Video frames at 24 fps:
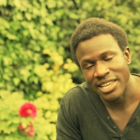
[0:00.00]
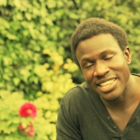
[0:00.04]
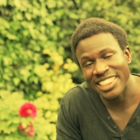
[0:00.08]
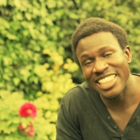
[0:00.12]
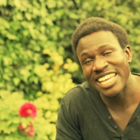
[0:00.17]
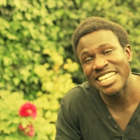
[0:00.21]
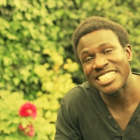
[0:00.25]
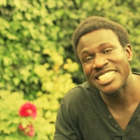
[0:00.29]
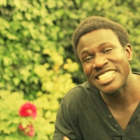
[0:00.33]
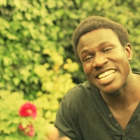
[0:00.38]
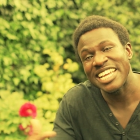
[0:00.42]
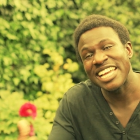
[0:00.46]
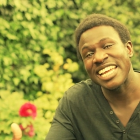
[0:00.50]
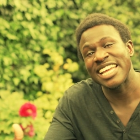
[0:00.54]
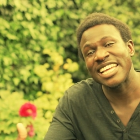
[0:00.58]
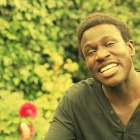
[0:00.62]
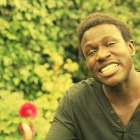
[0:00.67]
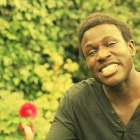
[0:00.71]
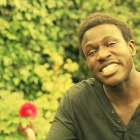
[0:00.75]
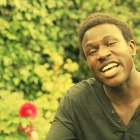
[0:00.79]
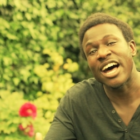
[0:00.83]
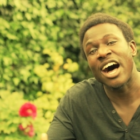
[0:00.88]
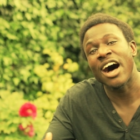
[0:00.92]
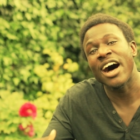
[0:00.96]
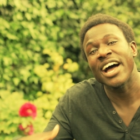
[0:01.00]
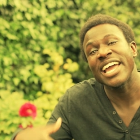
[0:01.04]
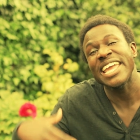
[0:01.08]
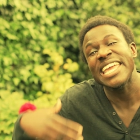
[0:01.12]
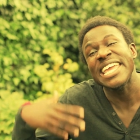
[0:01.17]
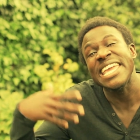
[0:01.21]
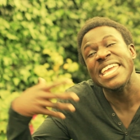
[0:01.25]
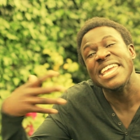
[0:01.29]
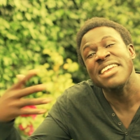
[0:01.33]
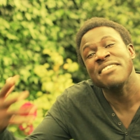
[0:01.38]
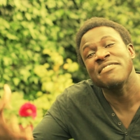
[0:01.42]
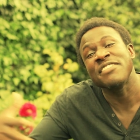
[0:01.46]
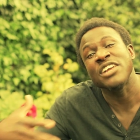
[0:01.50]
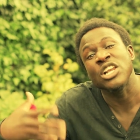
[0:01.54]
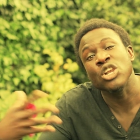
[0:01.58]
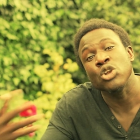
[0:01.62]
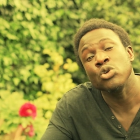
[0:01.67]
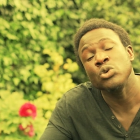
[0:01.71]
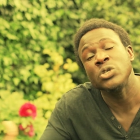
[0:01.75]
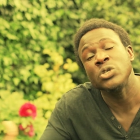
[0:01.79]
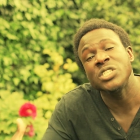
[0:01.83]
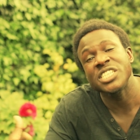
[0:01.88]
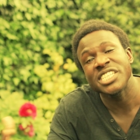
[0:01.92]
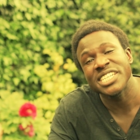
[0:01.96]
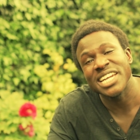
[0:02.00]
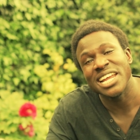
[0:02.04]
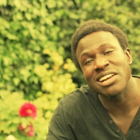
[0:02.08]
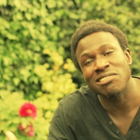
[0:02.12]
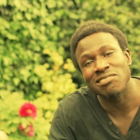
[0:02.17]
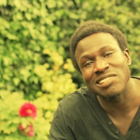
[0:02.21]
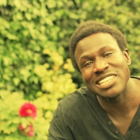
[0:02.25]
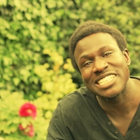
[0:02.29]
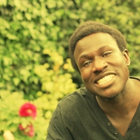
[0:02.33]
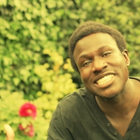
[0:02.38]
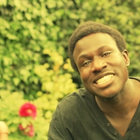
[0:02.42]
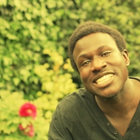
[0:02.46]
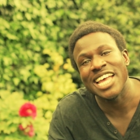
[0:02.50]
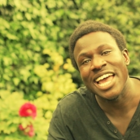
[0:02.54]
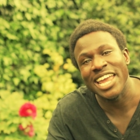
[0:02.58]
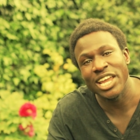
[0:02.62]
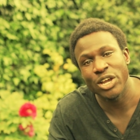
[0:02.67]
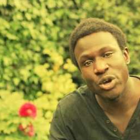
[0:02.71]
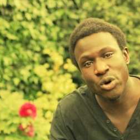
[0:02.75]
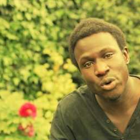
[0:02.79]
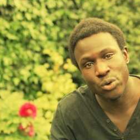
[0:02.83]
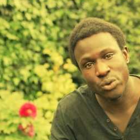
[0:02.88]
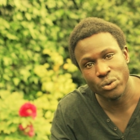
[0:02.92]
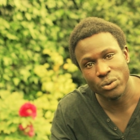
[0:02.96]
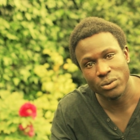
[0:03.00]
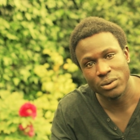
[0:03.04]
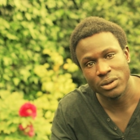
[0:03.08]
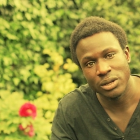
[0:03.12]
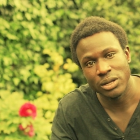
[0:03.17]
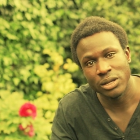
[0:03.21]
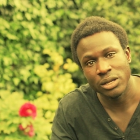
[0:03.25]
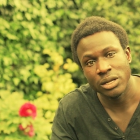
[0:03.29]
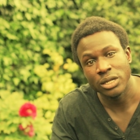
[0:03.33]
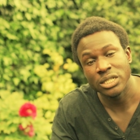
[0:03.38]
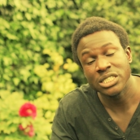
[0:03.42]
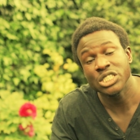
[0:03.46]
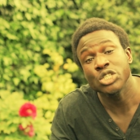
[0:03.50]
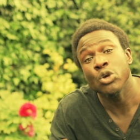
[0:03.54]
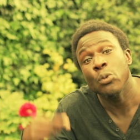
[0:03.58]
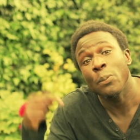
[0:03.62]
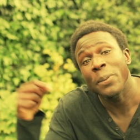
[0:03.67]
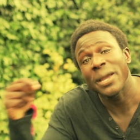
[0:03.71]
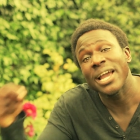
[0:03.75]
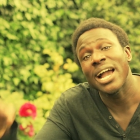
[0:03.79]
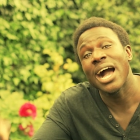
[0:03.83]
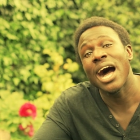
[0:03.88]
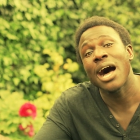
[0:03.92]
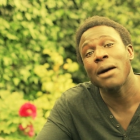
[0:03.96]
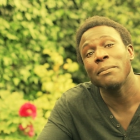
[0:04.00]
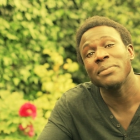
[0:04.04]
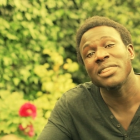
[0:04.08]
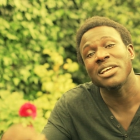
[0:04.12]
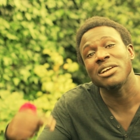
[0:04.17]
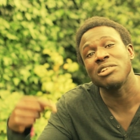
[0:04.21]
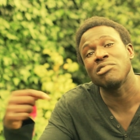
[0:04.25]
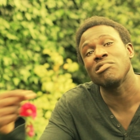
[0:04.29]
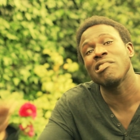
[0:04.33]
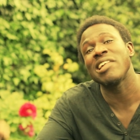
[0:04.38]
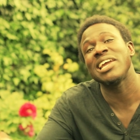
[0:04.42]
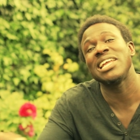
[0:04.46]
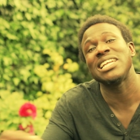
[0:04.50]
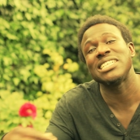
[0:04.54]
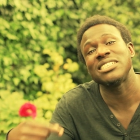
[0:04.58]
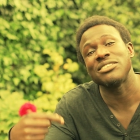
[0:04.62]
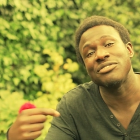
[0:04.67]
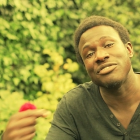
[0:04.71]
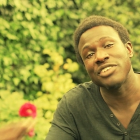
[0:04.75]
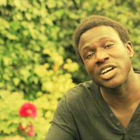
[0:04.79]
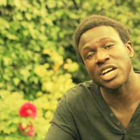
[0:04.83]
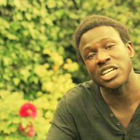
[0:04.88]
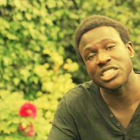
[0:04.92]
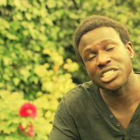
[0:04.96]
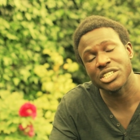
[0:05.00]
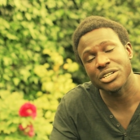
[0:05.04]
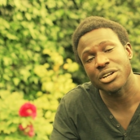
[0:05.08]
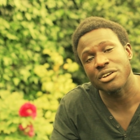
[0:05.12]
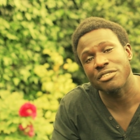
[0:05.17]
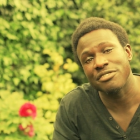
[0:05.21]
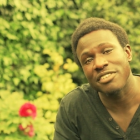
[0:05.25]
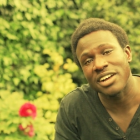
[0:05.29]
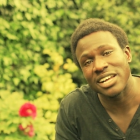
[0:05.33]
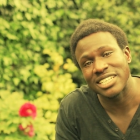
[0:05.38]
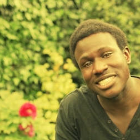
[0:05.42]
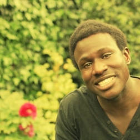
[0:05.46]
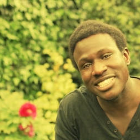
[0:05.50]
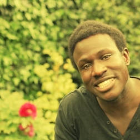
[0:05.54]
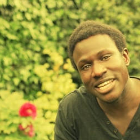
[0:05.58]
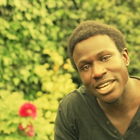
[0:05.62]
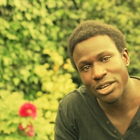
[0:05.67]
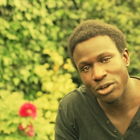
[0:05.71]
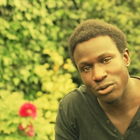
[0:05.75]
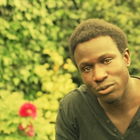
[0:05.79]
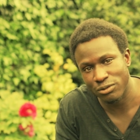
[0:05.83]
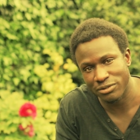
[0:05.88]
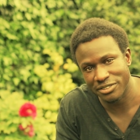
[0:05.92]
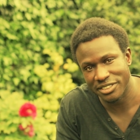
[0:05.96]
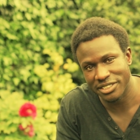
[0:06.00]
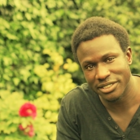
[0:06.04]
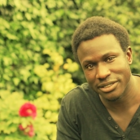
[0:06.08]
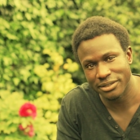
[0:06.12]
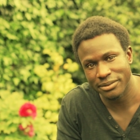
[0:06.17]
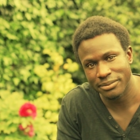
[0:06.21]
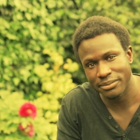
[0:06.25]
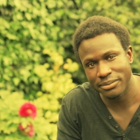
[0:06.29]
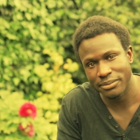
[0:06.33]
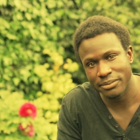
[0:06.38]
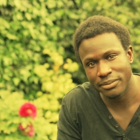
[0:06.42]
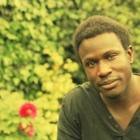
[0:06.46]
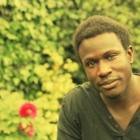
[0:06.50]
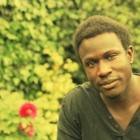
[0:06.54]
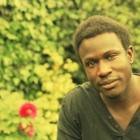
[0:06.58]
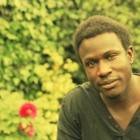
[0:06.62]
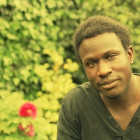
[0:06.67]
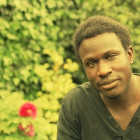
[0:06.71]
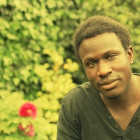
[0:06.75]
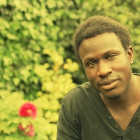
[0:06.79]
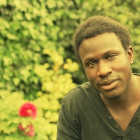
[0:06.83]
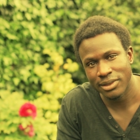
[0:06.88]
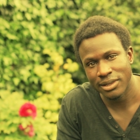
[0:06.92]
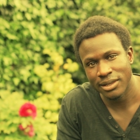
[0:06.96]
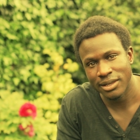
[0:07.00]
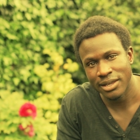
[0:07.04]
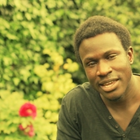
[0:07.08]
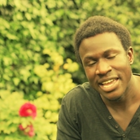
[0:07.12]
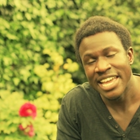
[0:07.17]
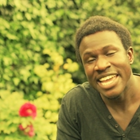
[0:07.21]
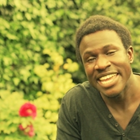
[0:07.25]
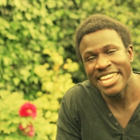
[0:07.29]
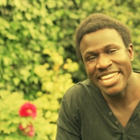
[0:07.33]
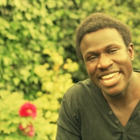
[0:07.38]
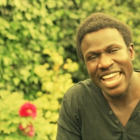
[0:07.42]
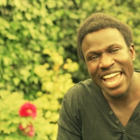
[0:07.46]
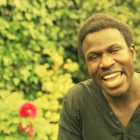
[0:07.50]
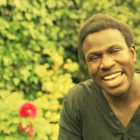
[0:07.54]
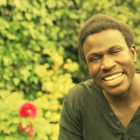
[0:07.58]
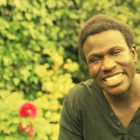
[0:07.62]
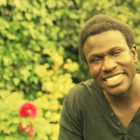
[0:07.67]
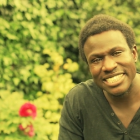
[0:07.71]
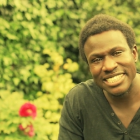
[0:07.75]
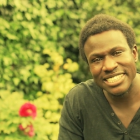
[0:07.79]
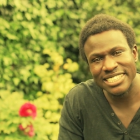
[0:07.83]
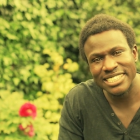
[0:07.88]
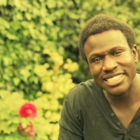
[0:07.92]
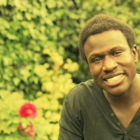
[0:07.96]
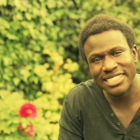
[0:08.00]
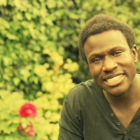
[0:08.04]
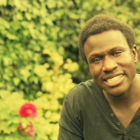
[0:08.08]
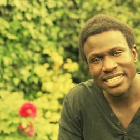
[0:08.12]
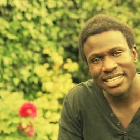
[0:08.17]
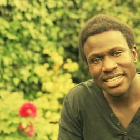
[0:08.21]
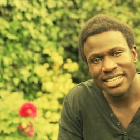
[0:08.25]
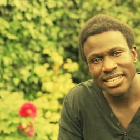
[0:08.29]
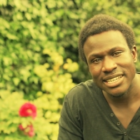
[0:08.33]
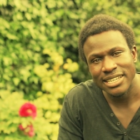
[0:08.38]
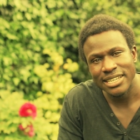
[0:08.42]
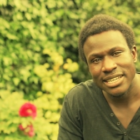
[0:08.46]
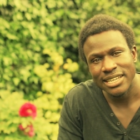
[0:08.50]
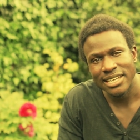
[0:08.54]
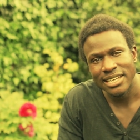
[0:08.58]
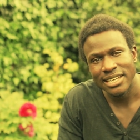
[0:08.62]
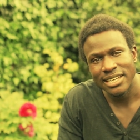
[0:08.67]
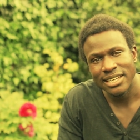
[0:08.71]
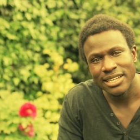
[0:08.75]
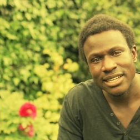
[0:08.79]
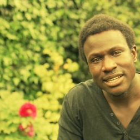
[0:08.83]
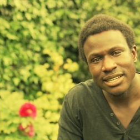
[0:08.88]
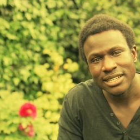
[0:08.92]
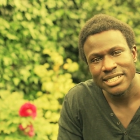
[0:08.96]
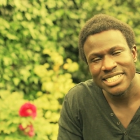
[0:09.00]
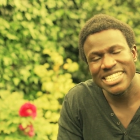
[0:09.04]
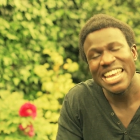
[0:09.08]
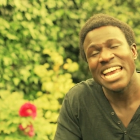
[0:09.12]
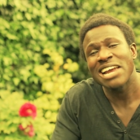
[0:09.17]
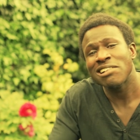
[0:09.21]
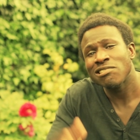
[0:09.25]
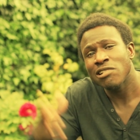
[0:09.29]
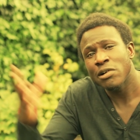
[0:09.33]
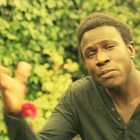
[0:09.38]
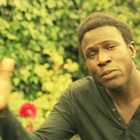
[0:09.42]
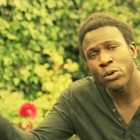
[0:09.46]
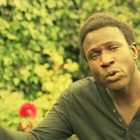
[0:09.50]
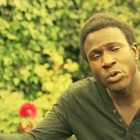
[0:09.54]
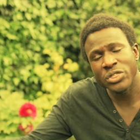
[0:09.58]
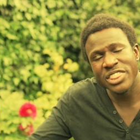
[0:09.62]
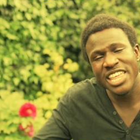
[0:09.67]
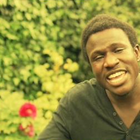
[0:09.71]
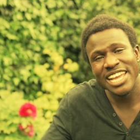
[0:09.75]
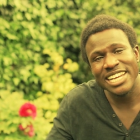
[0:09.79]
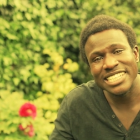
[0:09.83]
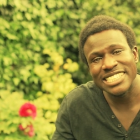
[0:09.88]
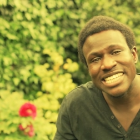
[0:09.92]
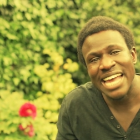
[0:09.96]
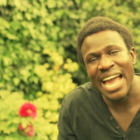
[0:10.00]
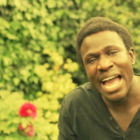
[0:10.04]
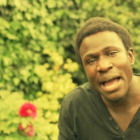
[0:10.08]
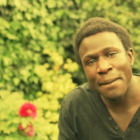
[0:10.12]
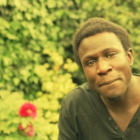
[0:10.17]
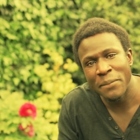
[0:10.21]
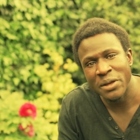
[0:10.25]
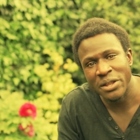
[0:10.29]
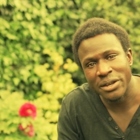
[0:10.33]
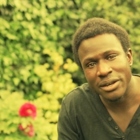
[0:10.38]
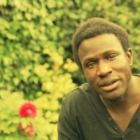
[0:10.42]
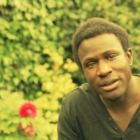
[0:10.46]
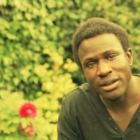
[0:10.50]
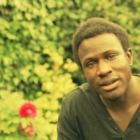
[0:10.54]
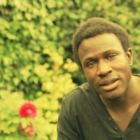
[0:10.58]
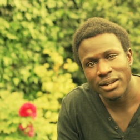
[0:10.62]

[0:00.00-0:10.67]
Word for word: This is our evolutionary cycle to become the greatest version of ourselves. Yes, terrible things happen.